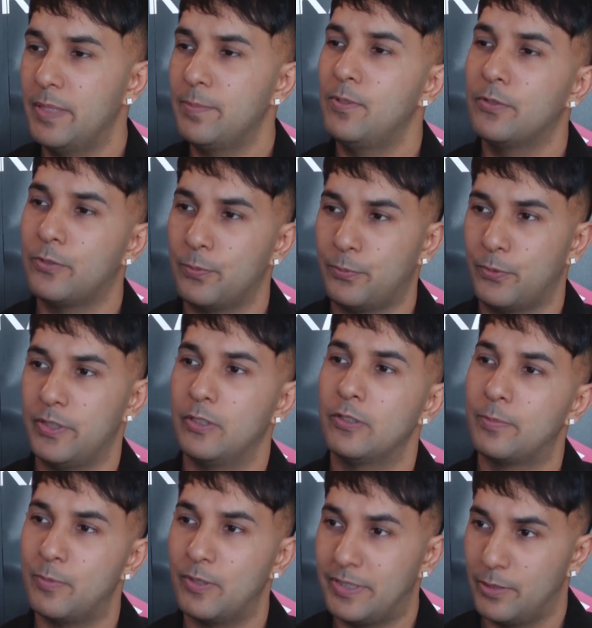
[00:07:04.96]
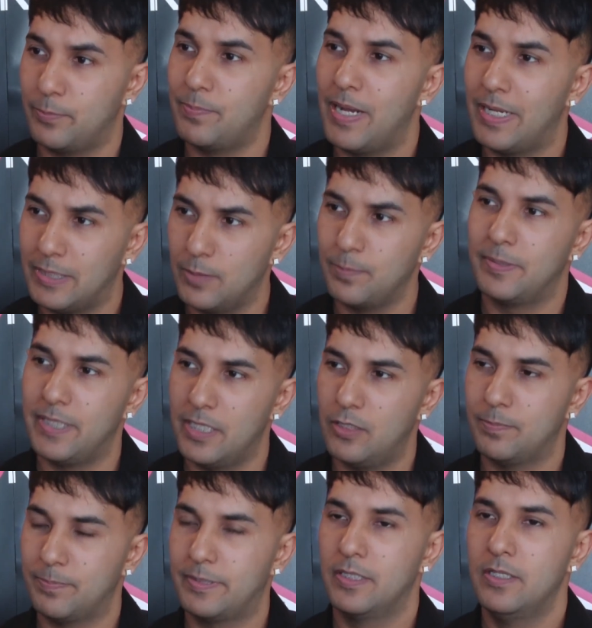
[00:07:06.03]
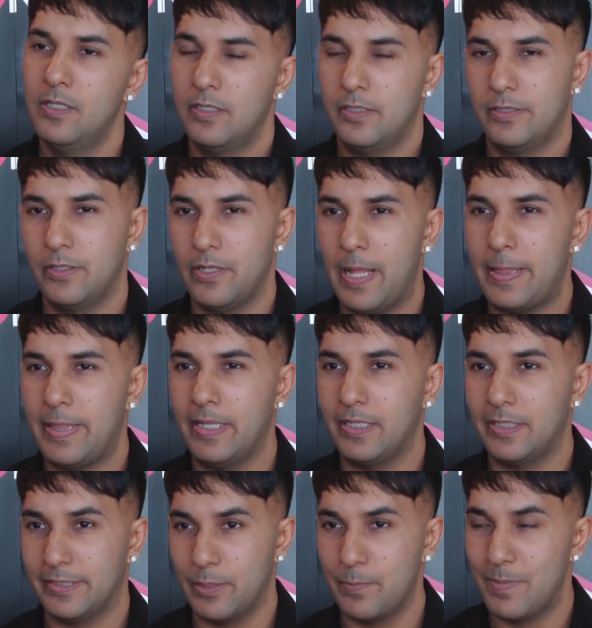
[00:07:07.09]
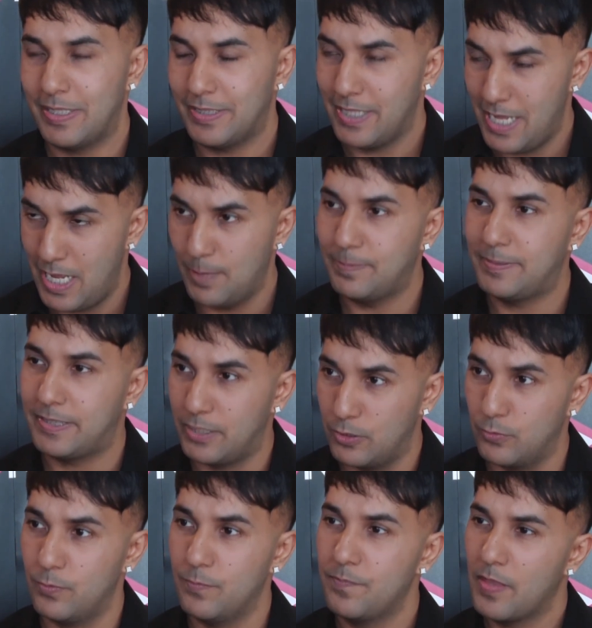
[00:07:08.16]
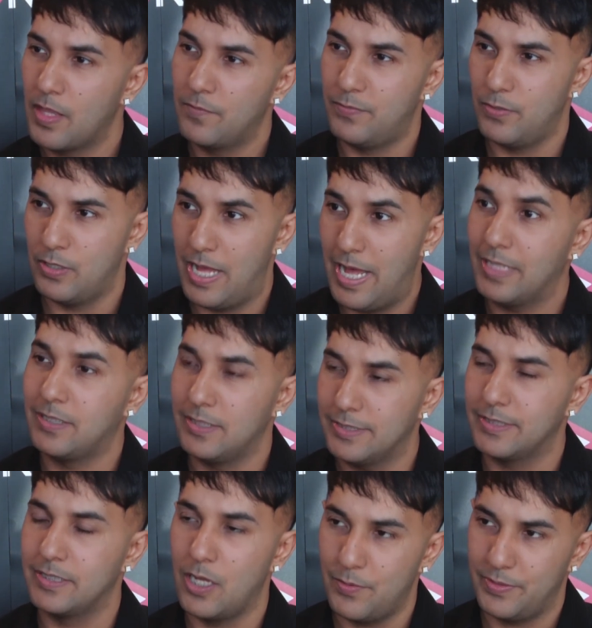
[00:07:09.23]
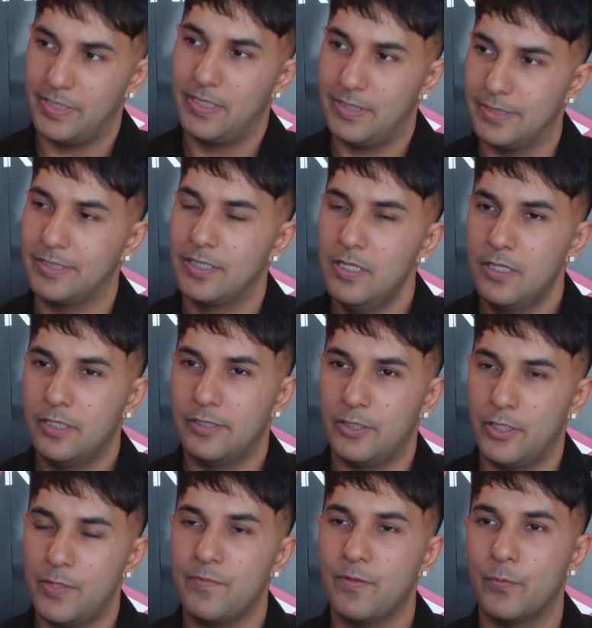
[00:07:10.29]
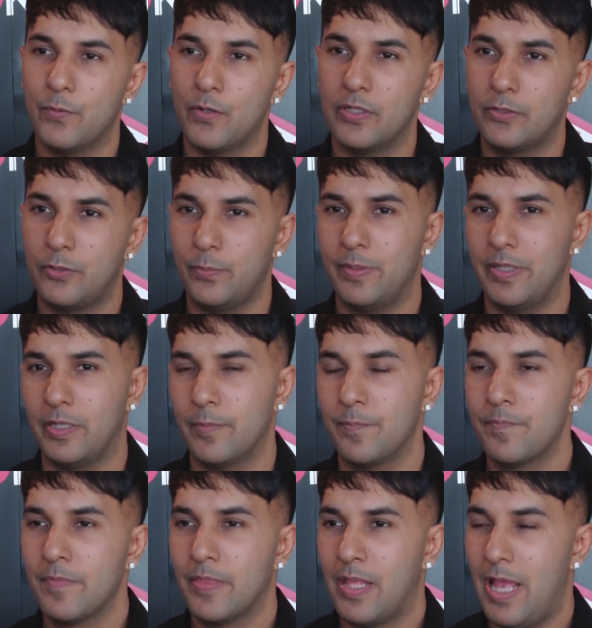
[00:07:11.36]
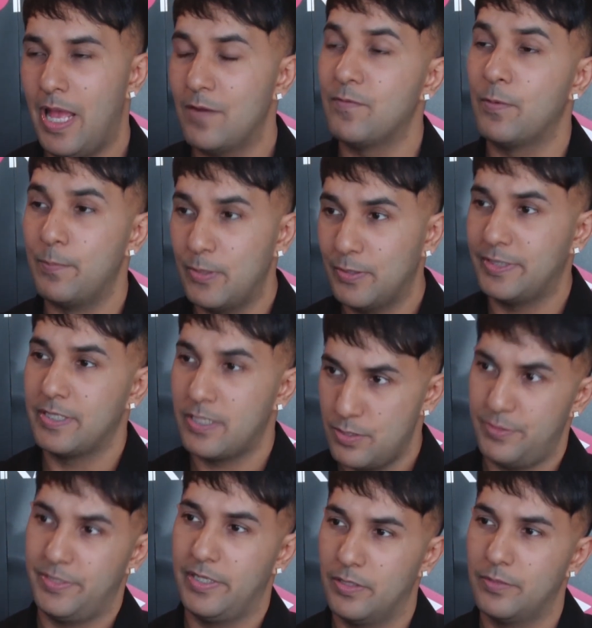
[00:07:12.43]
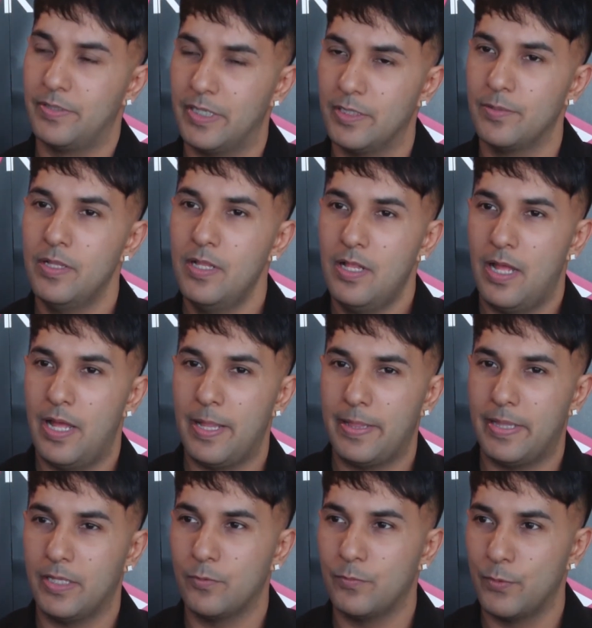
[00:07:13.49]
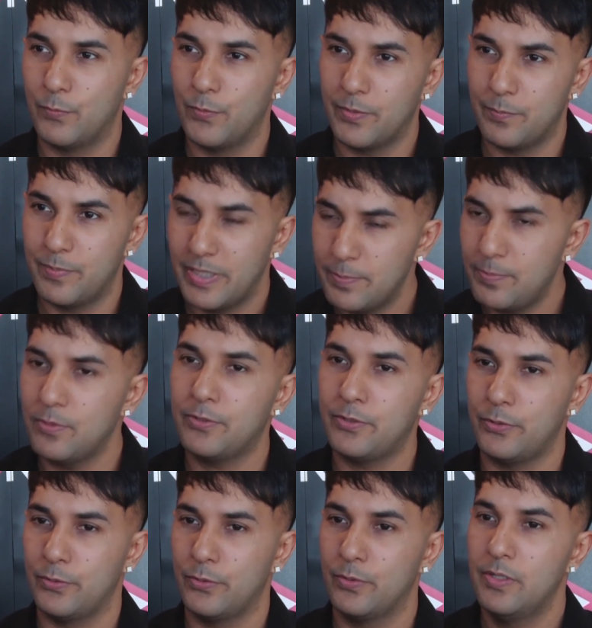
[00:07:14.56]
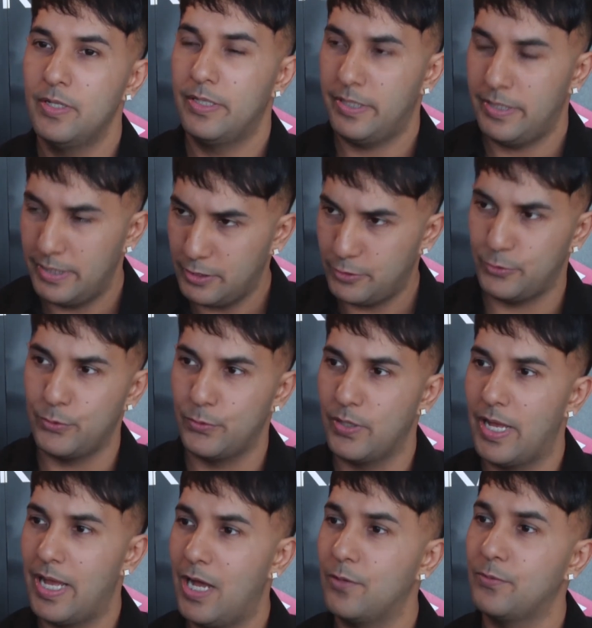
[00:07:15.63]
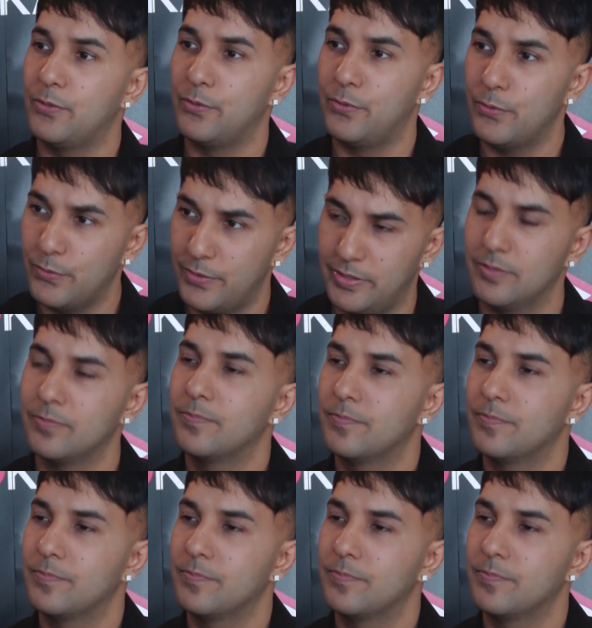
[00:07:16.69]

able to produce music by themselves. So I think it's a must-have skill for artists nowadays. So if you want to have a music career, right, I think we would be able to teach you how to do it.